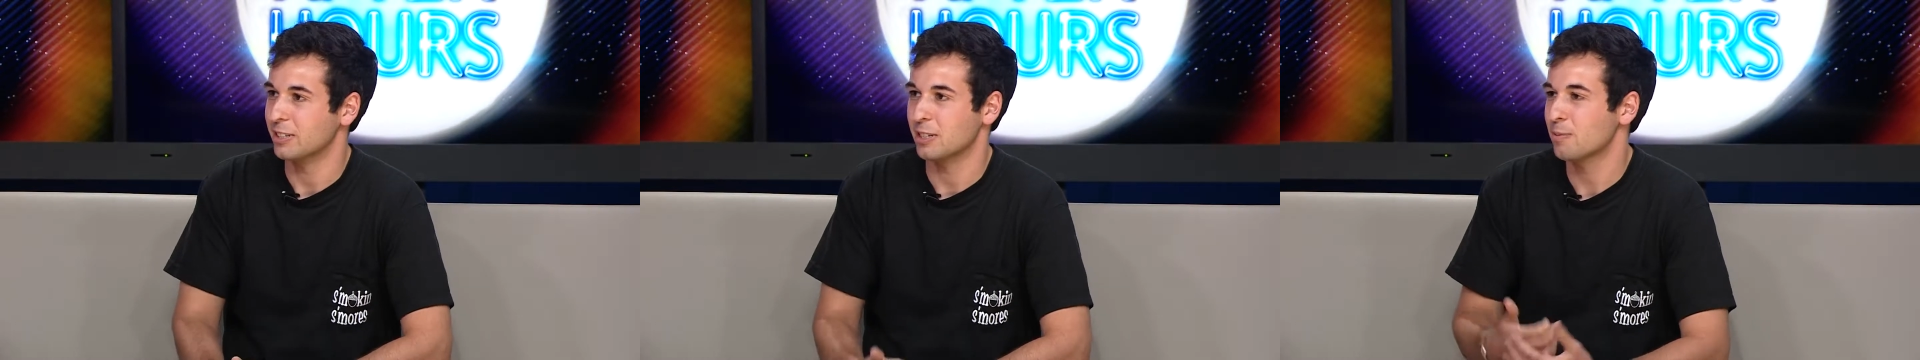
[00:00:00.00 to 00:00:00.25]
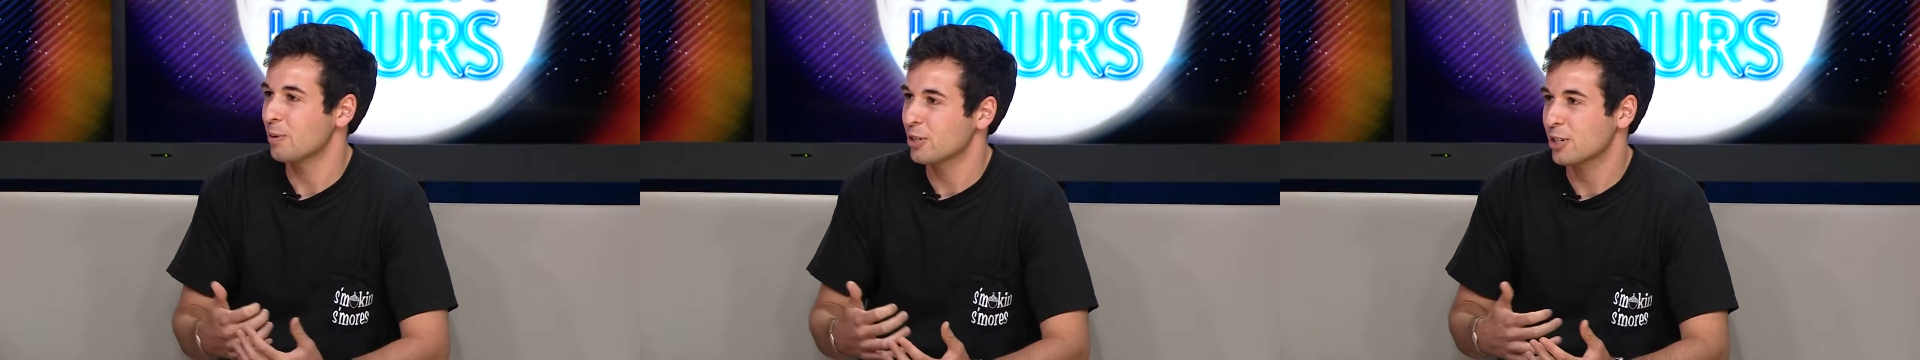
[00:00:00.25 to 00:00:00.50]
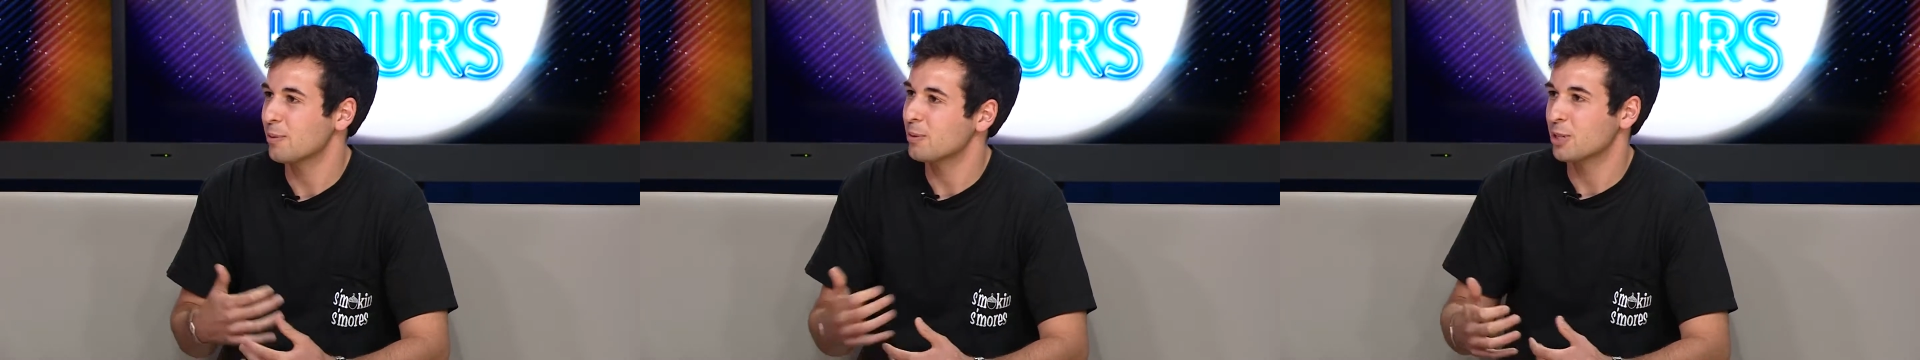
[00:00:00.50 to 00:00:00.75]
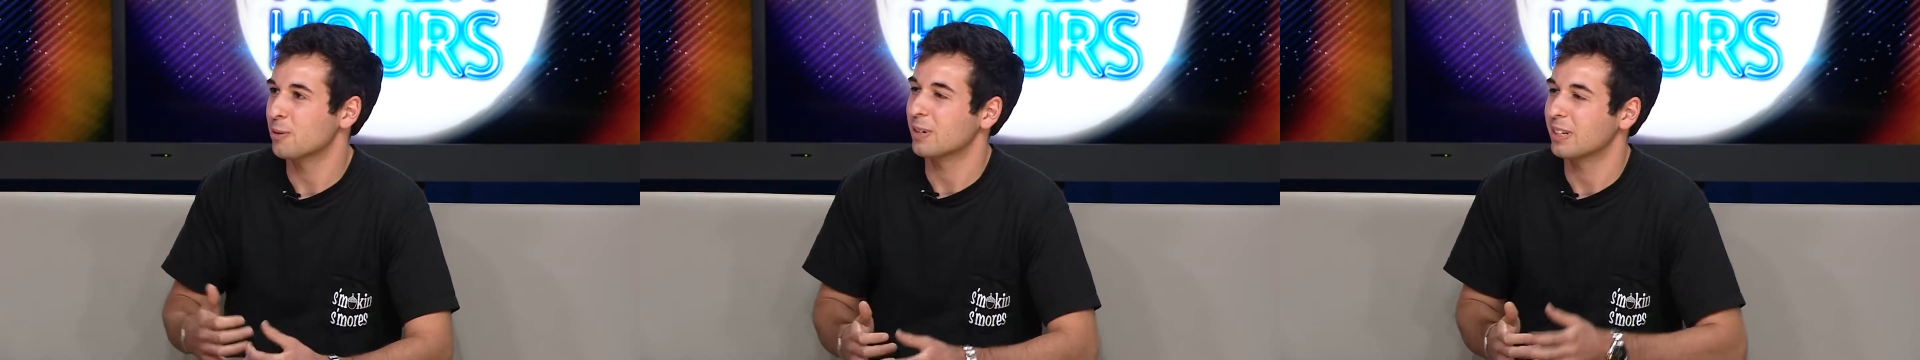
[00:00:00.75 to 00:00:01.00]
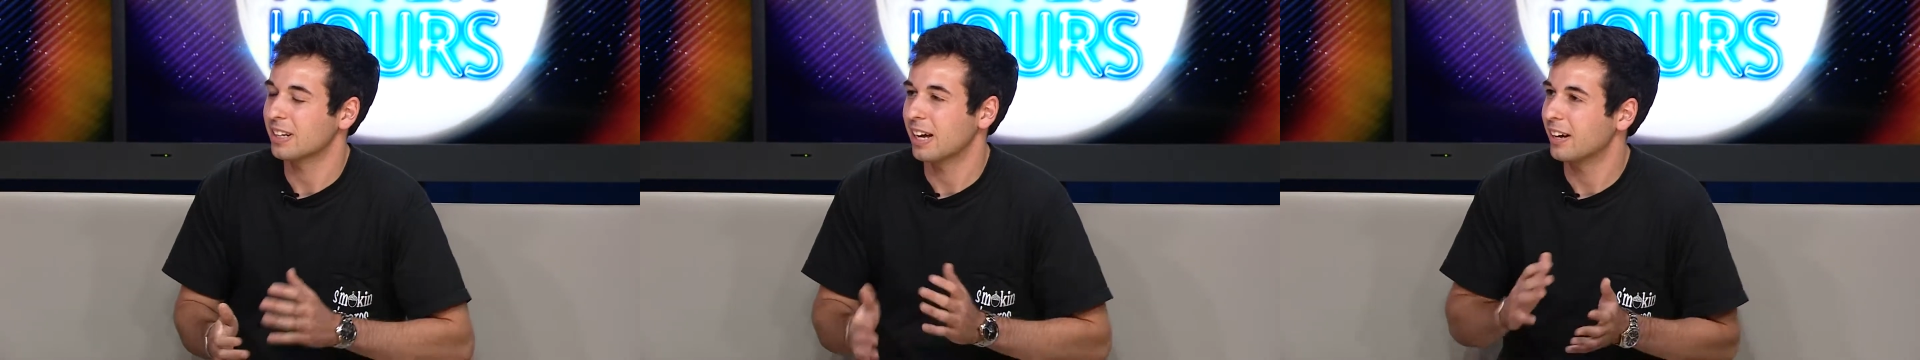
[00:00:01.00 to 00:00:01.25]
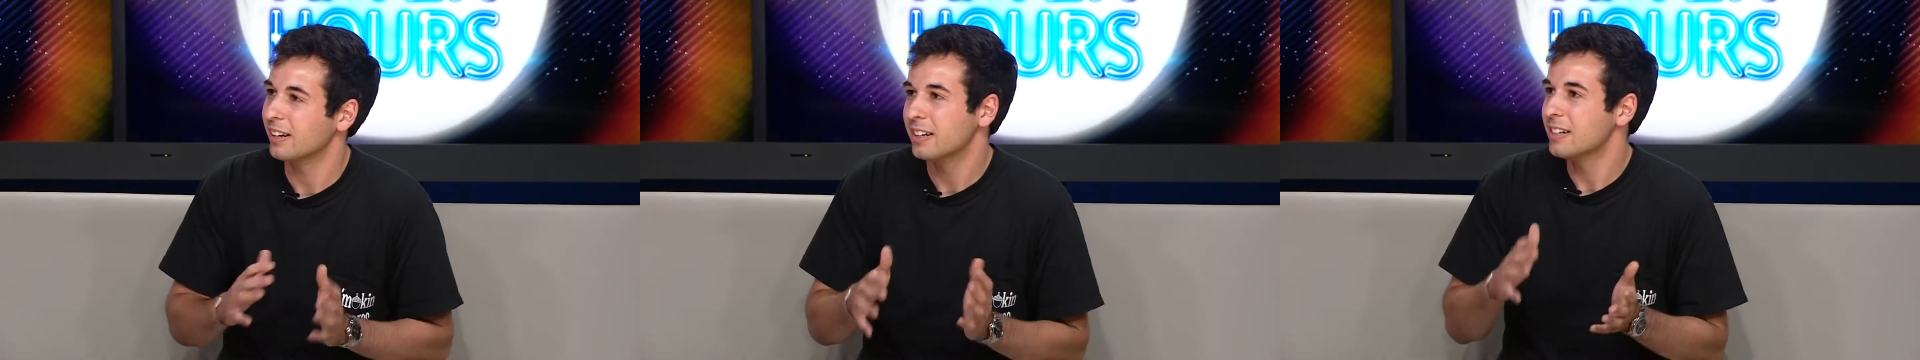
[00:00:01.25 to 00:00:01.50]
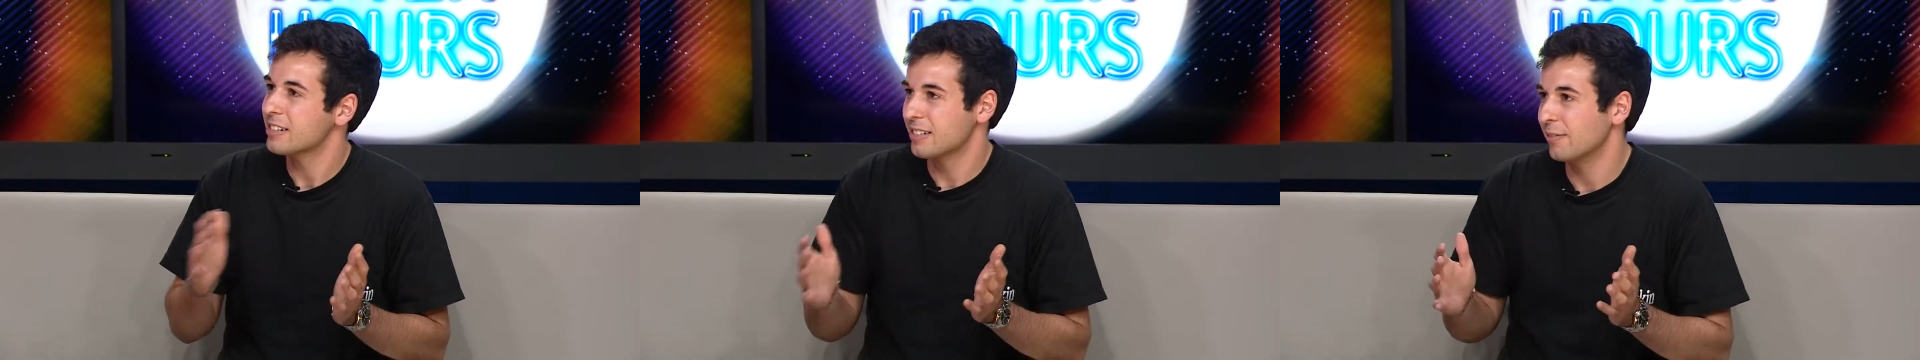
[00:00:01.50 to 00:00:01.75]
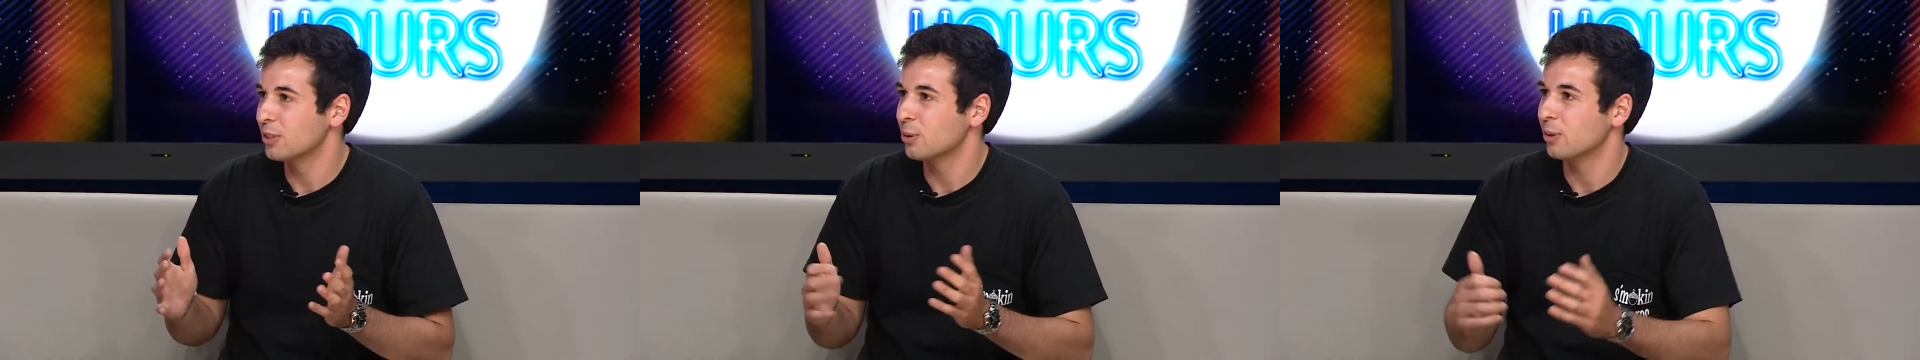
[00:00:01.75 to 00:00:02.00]
especially between that
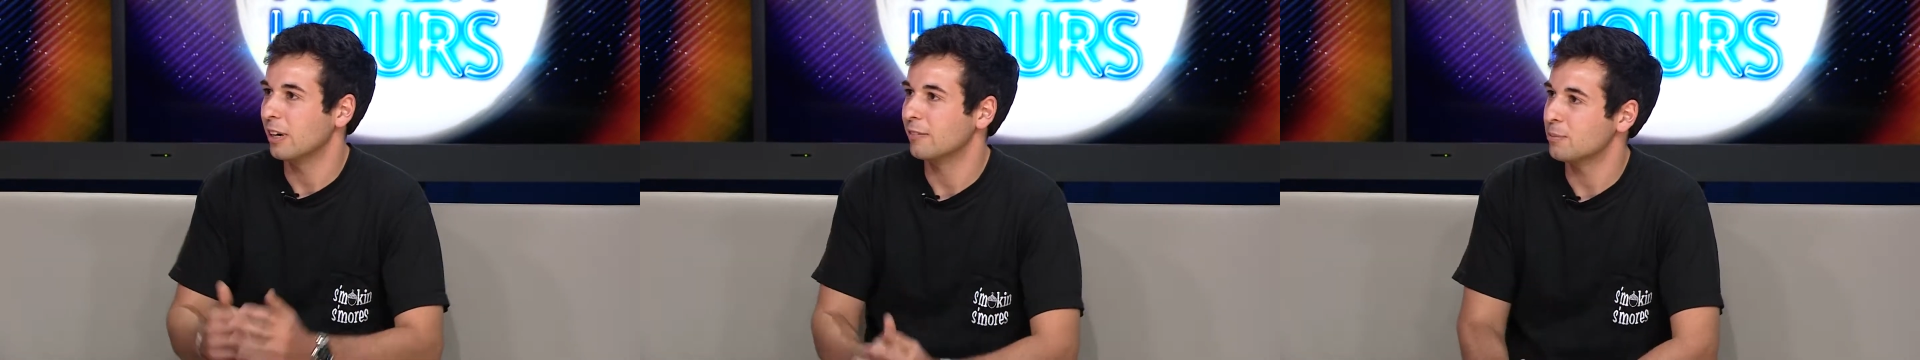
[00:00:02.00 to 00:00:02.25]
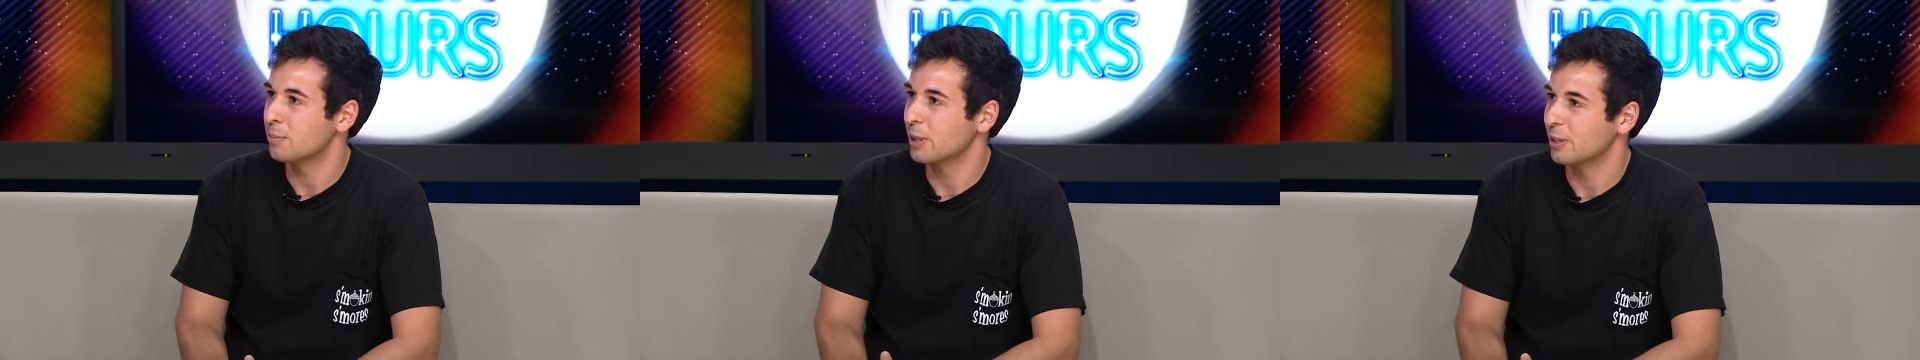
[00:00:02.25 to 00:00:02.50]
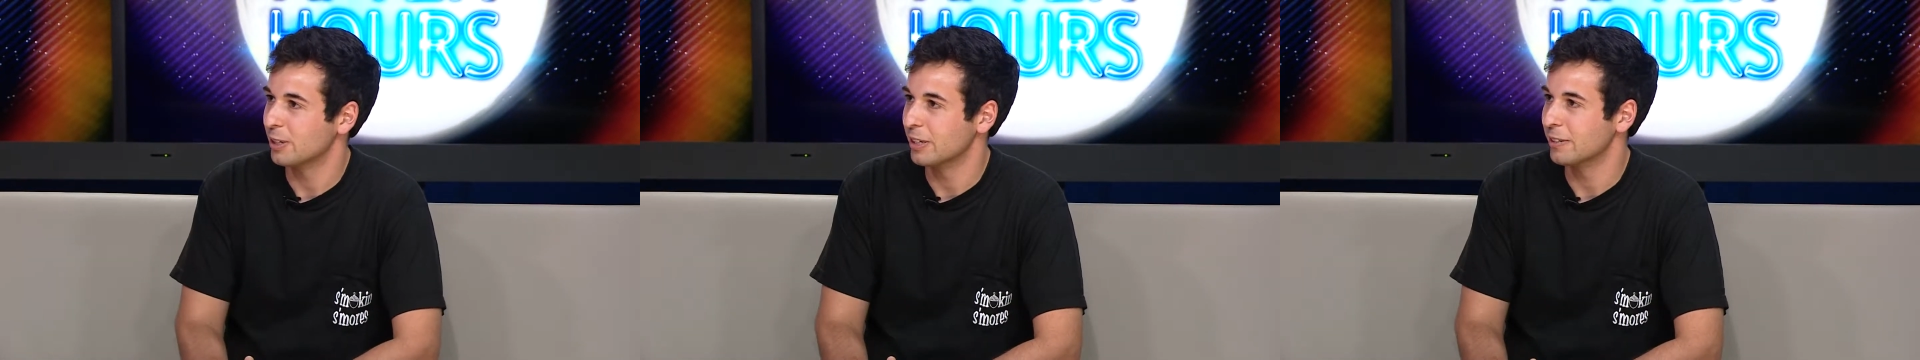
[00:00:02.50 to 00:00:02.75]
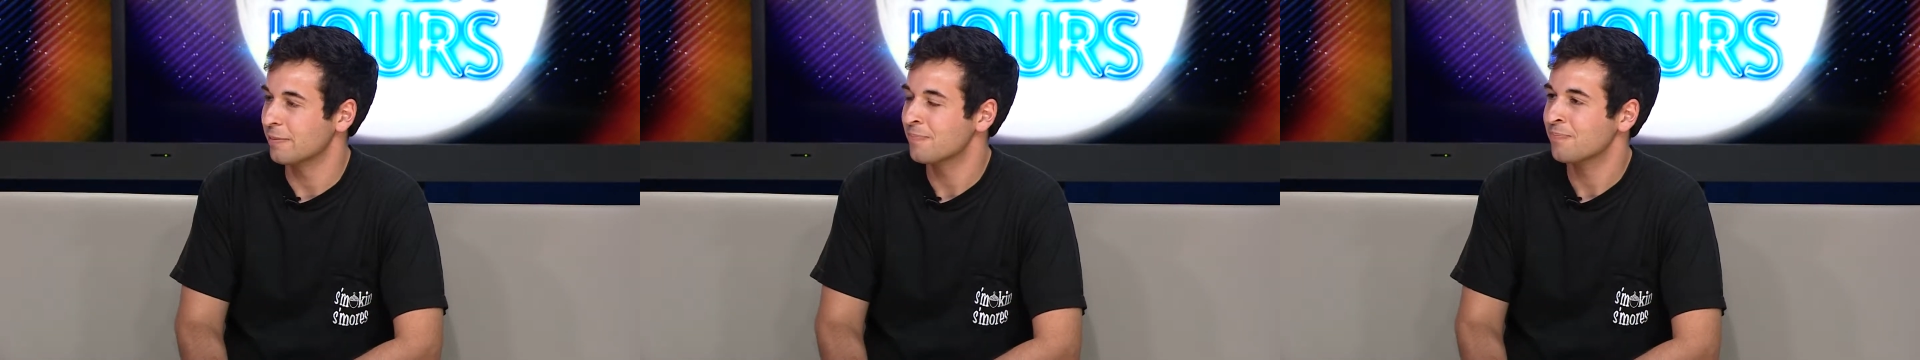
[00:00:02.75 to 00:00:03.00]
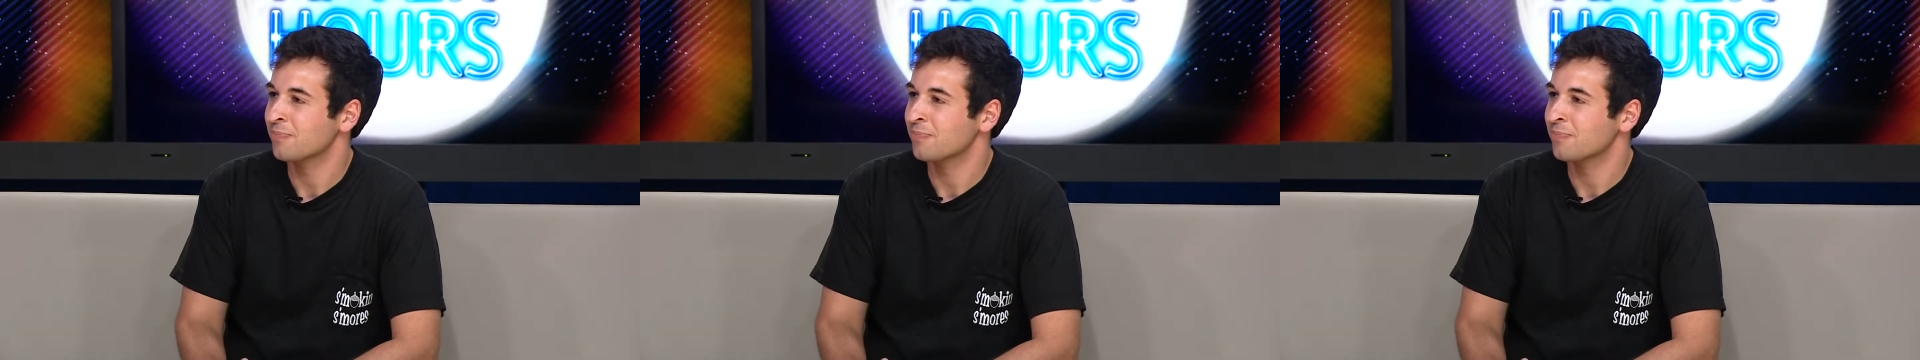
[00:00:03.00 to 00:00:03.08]
7 to 11 period.